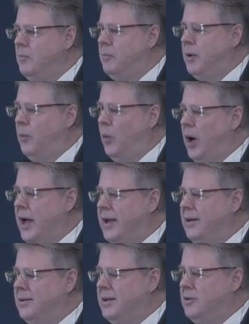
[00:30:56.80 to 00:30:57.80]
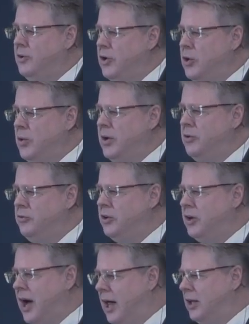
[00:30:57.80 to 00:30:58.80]
But what Newton is
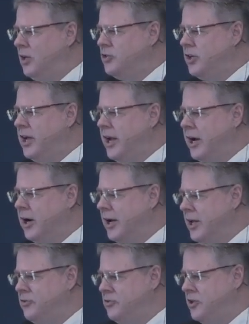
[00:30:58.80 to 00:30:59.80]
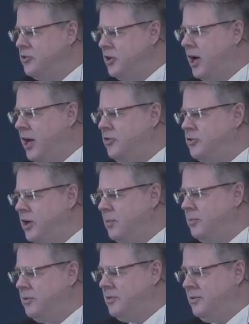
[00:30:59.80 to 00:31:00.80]
acknowledging here is this
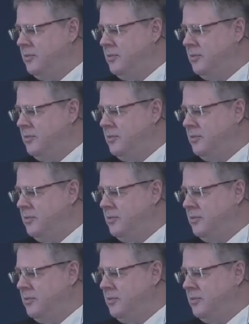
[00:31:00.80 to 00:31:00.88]
concept